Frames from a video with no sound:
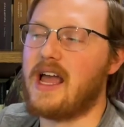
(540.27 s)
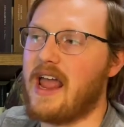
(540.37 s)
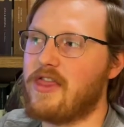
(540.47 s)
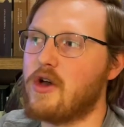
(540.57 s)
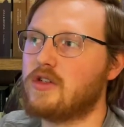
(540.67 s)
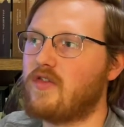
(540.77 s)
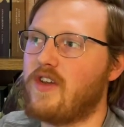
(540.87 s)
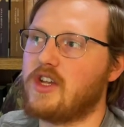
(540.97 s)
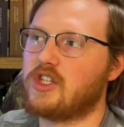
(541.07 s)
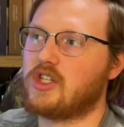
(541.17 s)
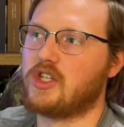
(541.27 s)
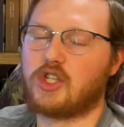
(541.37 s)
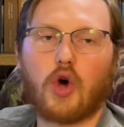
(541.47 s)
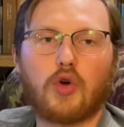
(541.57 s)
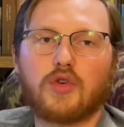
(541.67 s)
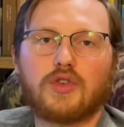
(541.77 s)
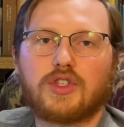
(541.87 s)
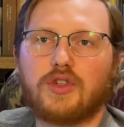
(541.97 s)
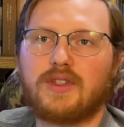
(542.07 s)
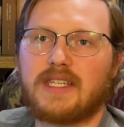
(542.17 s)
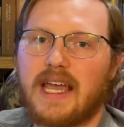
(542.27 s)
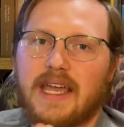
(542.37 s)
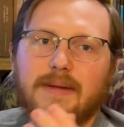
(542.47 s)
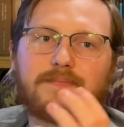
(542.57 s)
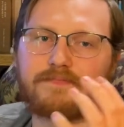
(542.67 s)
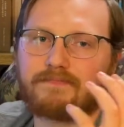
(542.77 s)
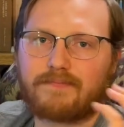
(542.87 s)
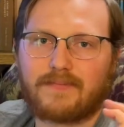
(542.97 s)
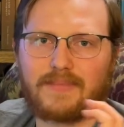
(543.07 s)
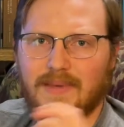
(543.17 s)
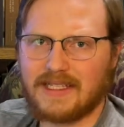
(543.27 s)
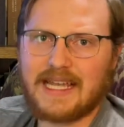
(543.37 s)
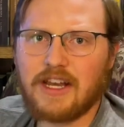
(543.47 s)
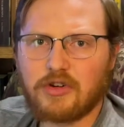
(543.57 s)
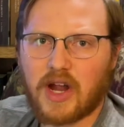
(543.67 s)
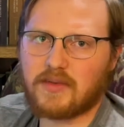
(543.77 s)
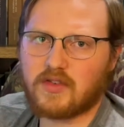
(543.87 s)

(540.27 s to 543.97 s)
and those fish total to, say, 10 grams of